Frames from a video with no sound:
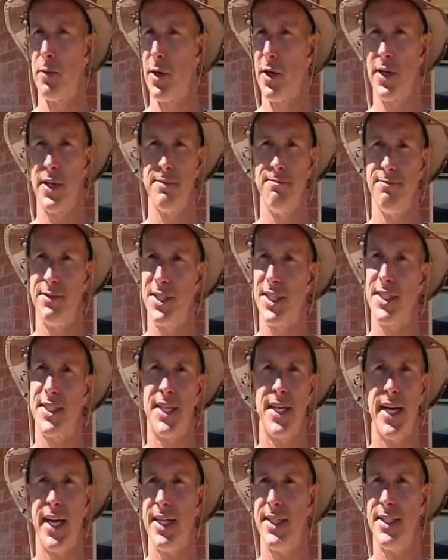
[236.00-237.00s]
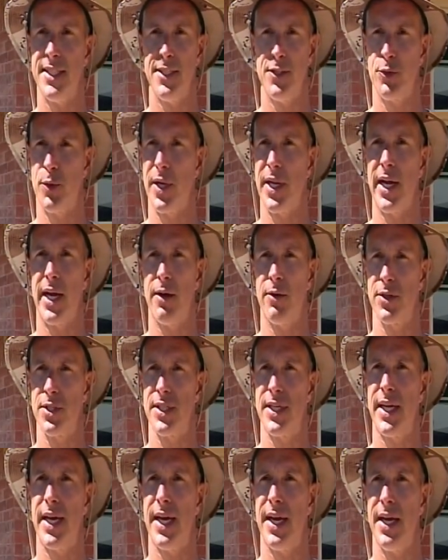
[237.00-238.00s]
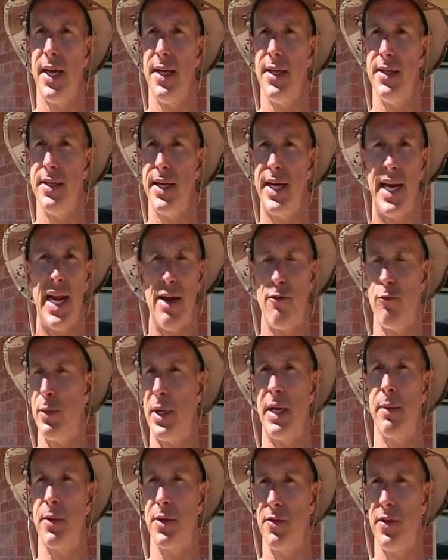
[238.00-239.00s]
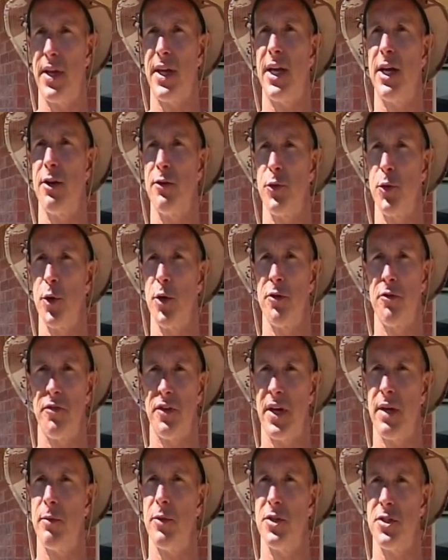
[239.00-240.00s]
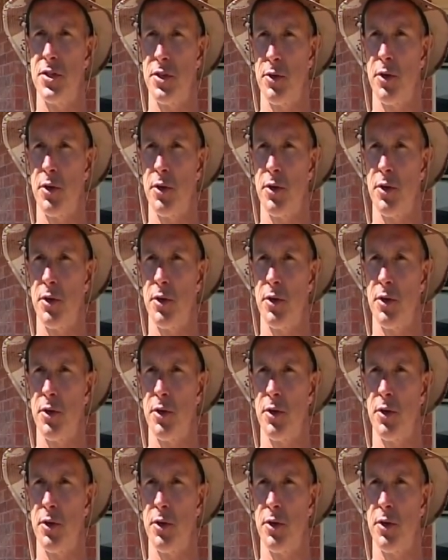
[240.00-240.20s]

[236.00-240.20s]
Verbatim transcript: working 16, 18, 20 hours a day and haven't been able to take care of their own families and